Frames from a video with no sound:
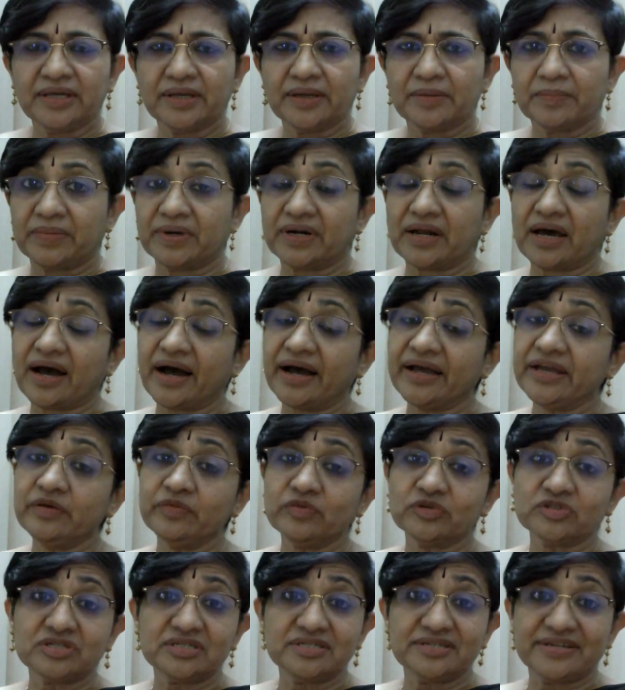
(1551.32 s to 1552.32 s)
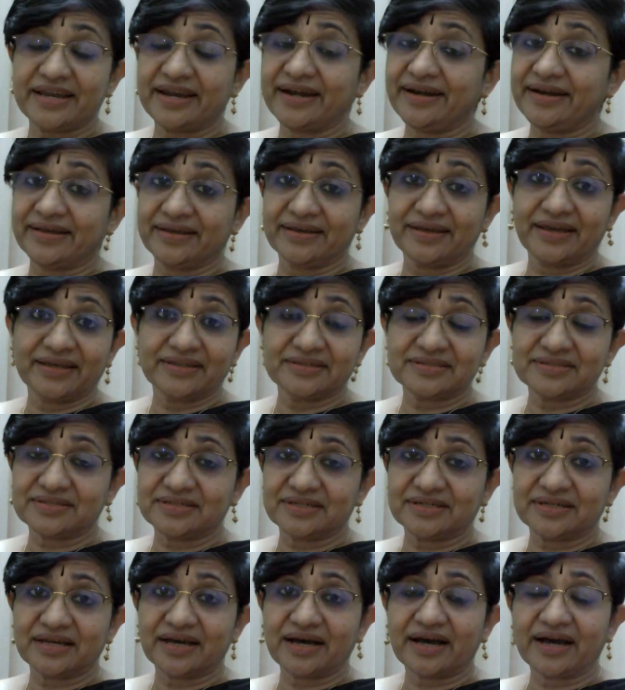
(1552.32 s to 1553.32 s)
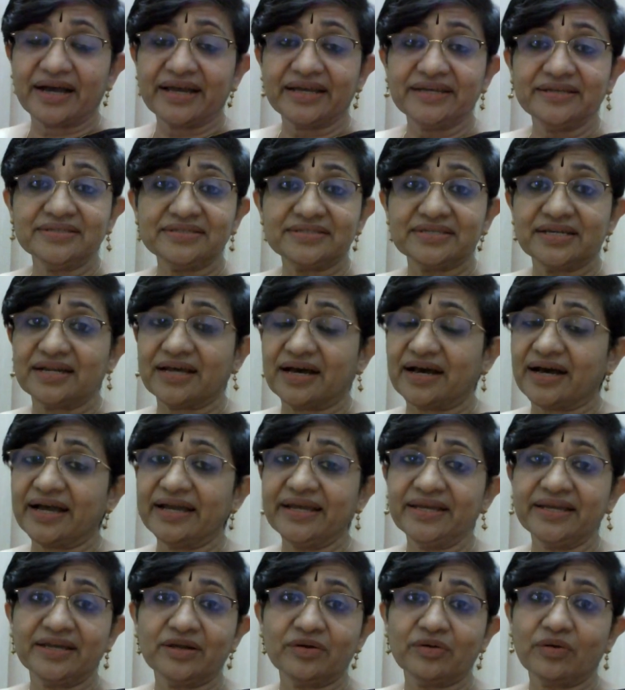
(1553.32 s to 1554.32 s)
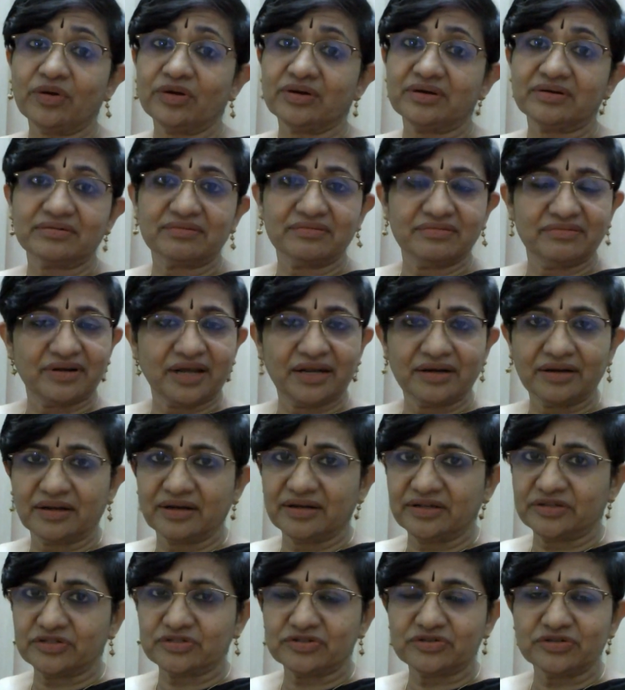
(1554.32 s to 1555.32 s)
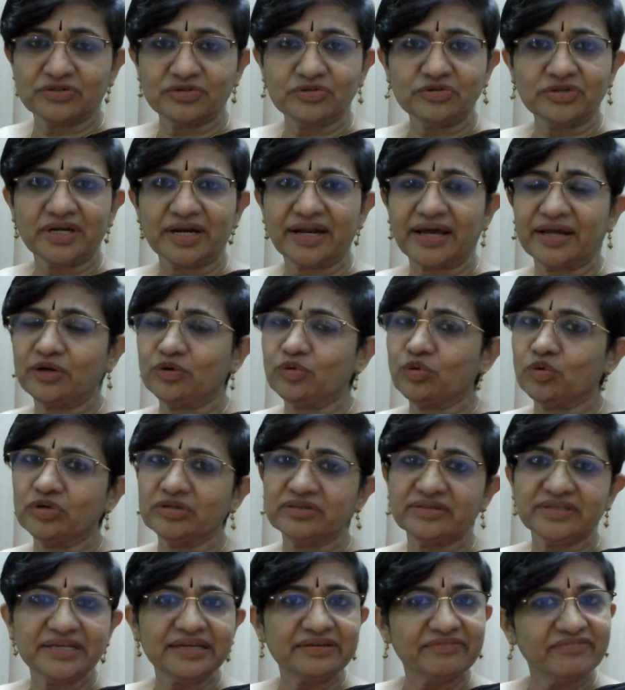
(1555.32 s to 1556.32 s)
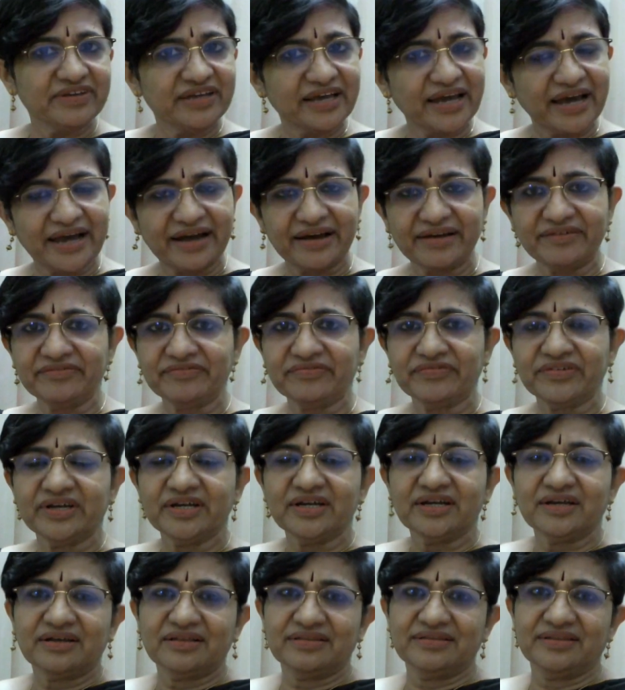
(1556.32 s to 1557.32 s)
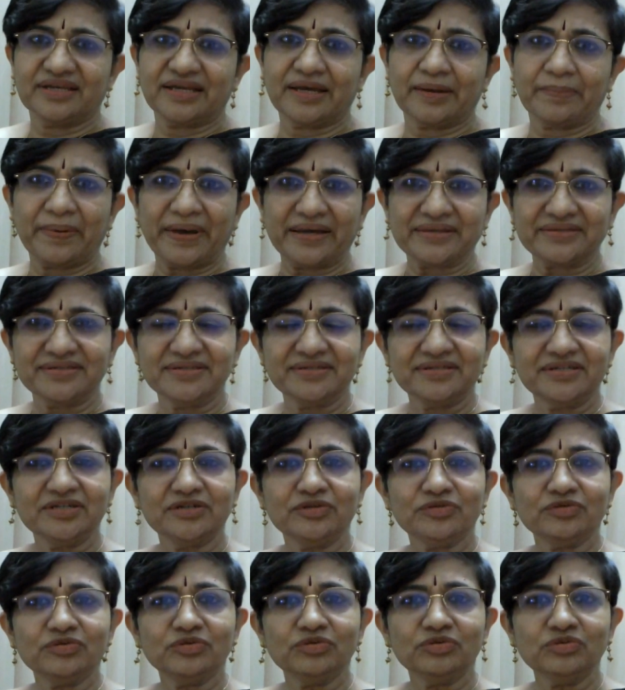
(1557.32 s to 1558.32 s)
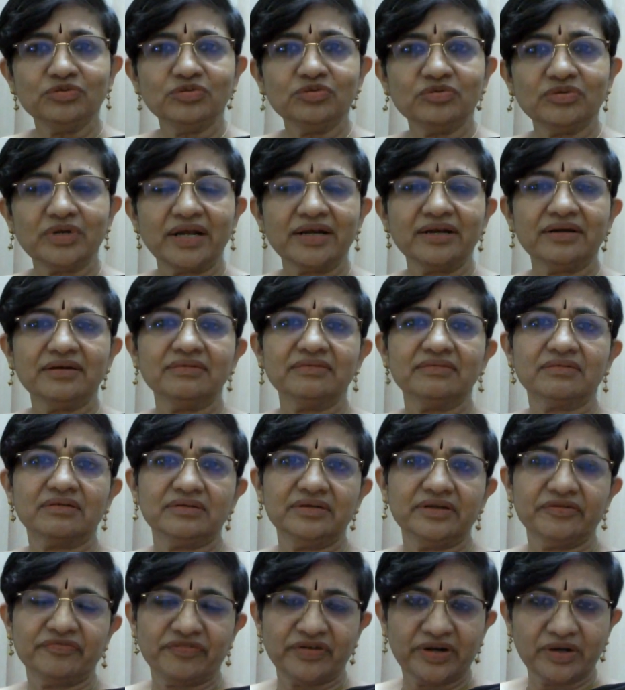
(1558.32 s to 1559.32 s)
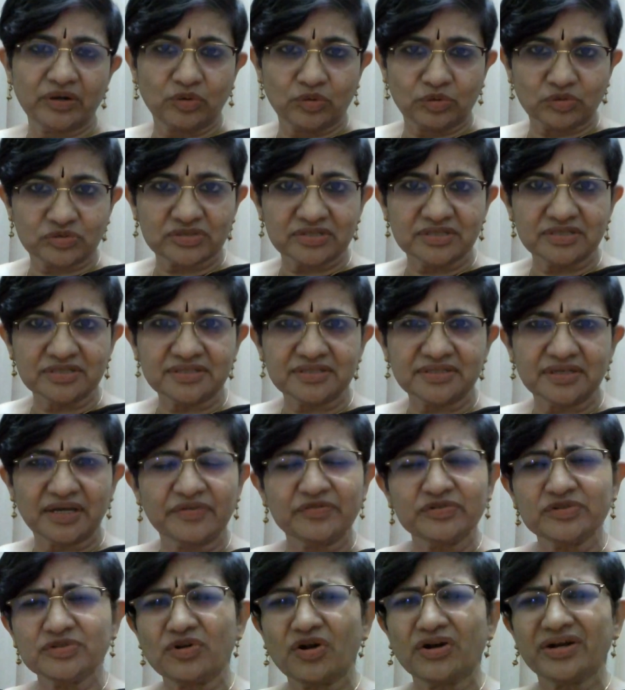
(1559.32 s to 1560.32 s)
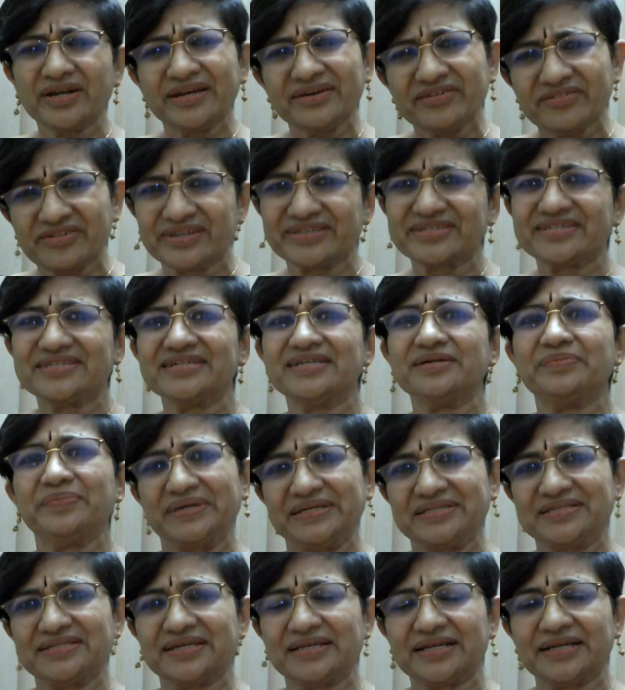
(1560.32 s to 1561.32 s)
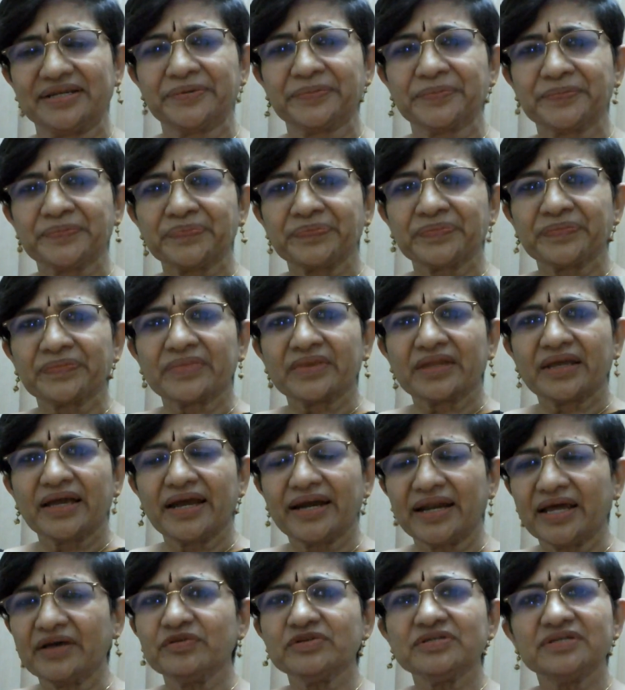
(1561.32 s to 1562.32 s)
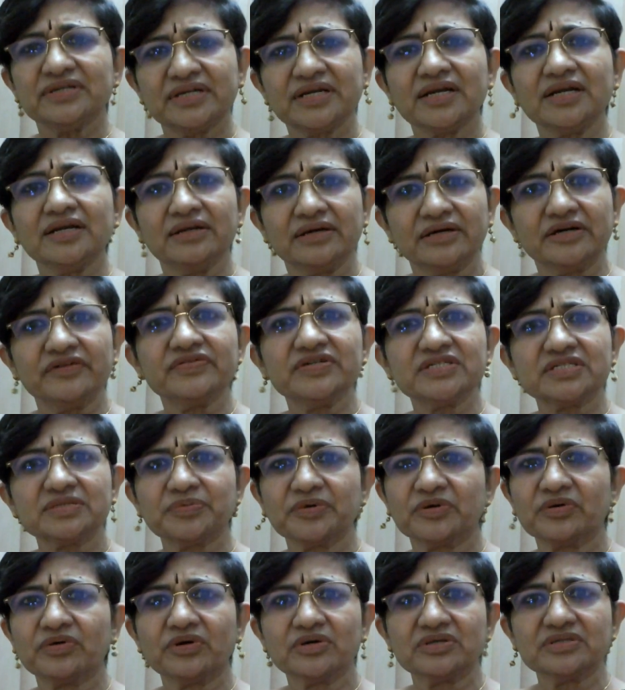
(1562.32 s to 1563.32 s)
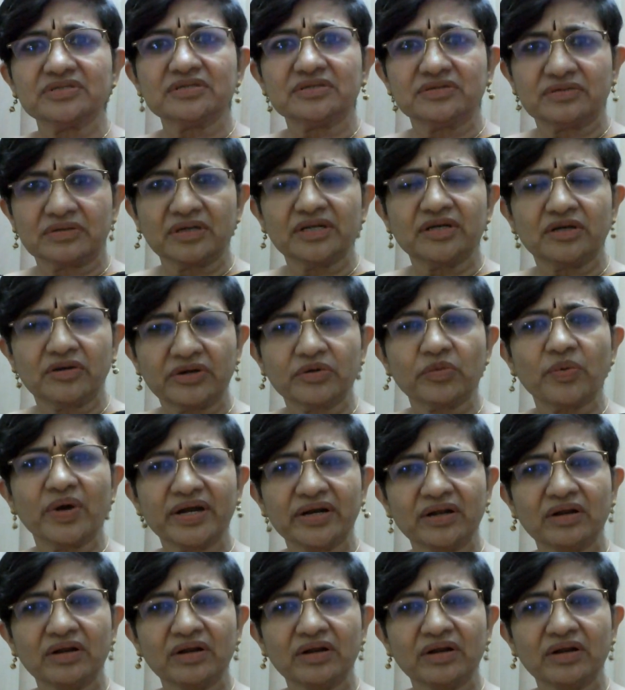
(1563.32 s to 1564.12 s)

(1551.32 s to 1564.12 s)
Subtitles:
But I was dead against it. I said I cannot run an institute, and I don't think we have the capacity to run different courses. I was not interested basically. And I was a little nervous because it required